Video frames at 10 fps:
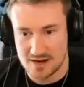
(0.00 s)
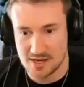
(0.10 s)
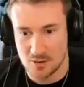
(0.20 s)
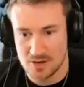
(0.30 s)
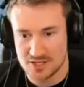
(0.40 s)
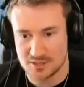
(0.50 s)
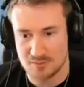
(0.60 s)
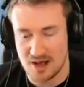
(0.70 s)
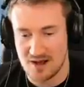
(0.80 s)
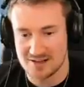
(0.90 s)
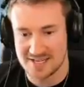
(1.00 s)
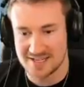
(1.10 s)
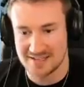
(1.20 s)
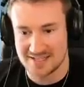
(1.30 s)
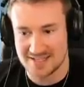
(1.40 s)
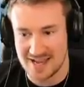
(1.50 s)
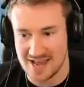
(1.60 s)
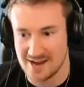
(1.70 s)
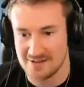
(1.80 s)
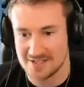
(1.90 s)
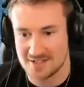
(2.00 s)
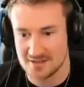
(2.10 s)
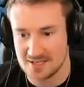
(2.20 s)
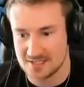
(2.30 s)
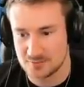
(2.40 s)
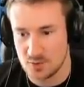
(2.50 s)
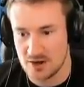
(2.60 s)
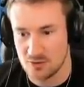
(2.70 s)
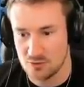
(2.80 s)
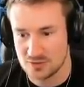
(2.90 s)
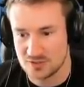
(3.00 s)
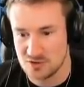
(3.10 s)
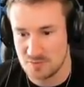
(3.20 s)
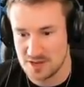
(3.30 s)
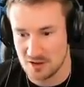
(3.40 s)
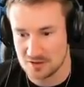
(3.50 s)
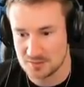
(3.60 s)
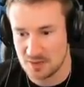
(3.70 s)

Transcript: Right, look, we're just parking this here. It's where all the super yachts